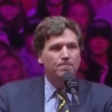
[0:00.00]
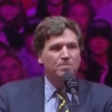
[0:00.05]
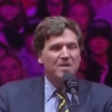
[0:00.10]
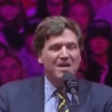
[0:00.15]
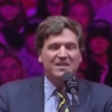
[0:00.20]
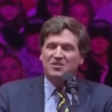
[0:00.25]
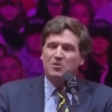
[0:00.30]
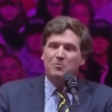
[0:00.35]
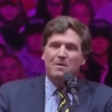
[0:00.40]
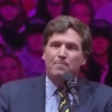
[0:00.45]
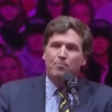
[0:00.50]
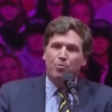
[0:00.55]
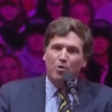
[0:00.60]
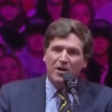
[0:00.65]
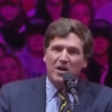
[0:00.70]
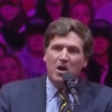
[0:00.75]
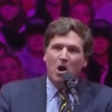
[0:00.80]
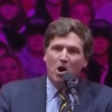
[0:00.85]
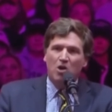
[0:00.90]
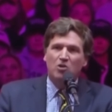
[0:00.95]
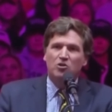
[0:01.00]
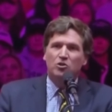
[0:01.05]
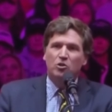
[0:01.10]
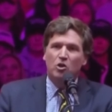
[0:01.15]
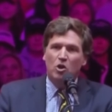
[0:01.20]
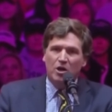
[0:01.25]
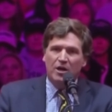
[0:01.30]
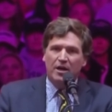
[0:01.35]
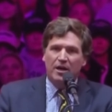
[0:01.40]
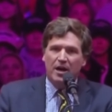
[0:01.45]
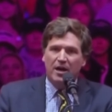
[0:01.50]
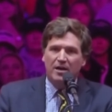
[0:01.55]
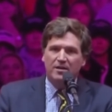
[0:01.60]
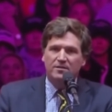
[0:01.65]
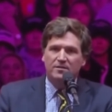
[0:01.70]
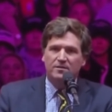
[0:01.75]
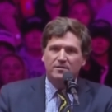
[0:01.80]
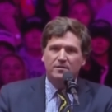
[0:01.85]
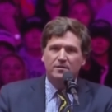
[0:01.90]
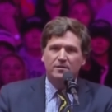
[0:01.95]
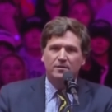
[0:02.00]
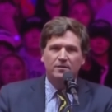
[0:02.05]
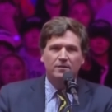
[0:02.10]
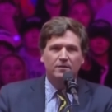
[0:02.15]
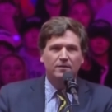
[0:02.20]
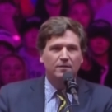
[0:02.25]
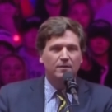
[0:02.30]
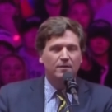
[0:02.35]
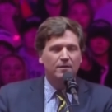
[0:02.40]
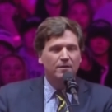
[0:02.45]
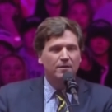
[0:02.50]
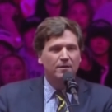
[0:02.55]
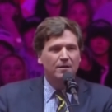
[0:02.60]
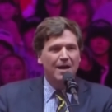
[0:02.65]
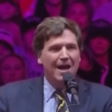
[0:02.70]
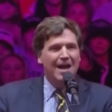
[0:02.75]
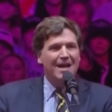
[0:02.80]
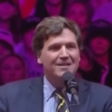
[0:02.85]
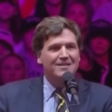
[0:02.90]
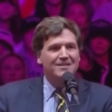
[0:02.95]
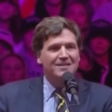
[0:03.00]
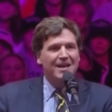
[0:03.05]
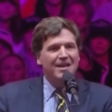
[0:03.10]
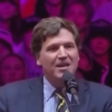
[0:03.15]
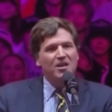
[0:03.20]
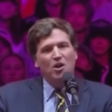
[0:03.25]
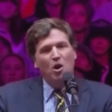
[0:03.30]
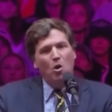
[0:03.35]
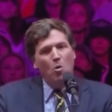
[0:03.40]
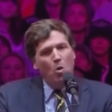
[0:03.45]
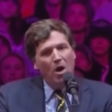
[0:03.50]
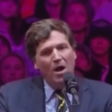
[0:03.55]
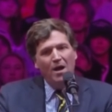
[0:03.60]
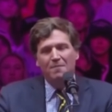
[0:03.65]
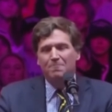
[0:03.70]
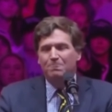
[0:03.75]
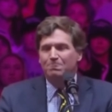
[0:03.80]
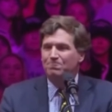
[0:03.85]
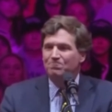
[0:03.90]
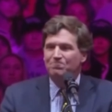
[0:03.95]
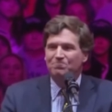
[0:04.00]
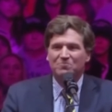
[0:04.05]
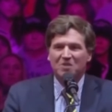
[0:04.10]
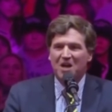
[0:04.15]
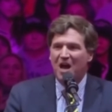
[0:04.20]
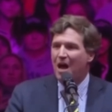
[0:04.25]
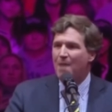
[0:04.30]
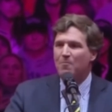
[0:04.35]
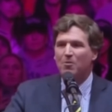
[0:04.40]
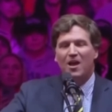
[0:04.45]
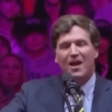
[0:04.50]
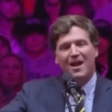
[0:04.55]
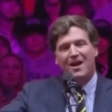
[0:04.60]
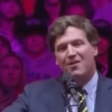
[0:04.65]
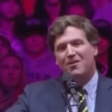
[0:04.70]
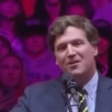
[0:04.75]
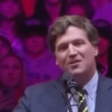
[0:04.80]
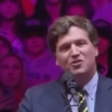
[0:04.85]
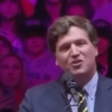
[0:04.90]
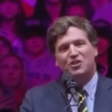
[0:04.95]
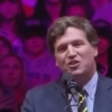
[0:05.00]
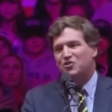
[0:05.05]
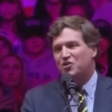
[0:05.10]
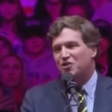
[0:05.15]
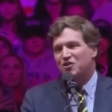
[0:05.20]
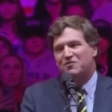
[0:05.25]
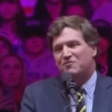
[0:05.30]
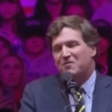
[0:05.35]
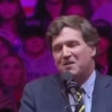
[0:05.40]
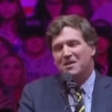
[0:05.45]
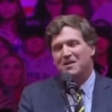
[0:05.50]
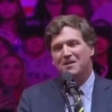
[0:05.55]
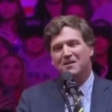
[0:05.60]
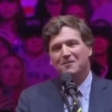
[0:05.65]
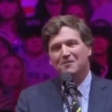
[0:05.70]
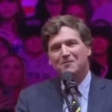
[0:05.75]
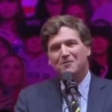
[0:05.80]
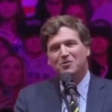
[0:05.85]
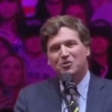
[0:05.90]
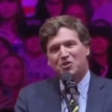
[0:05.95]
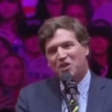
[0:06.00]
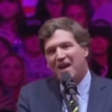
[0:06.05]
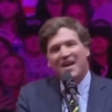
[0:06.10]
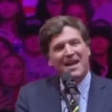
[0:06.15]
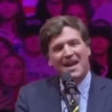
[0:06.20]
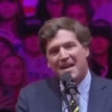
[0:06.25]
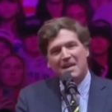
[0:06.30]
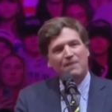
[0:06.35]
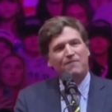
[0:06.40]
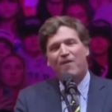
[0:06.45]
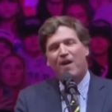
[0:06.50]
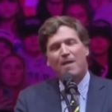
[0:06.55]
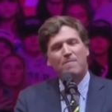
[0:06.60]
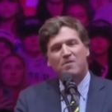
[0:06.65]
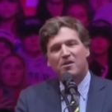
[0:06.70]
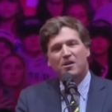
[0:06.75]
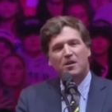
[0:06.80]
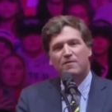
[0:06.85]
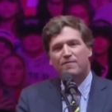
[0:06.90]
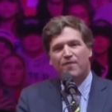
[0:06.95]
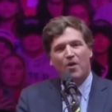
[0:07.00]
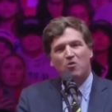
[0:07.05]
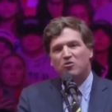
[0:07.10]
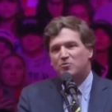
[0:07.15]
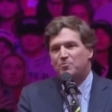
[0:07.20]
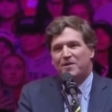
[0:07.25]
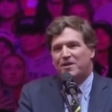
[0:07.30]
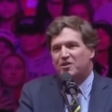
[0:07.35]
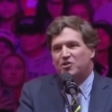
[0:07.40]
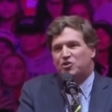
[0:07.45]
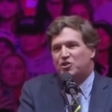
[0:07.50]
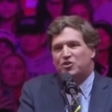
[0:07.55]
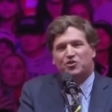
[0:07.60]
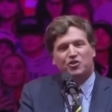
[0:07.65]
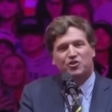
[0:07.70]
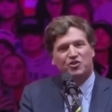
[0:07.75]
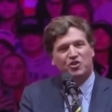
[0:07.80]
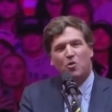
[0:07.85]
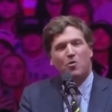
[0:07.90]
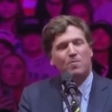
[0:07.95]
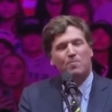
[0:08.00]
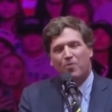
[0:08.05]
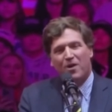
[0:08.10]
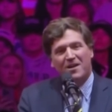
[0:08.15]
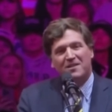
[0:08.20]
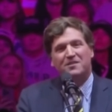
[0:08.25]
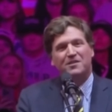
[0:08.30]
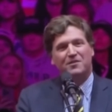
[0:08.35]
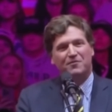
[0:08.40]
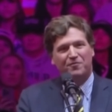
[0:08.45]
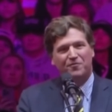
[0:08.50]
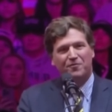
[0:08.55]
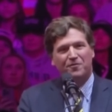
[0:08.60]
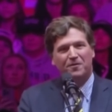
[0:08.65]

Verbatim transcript: It's going to be pretty hard to look at us and say, you know what? Kamala Harris, she's just, she got 85 million votes because she's just so impressive.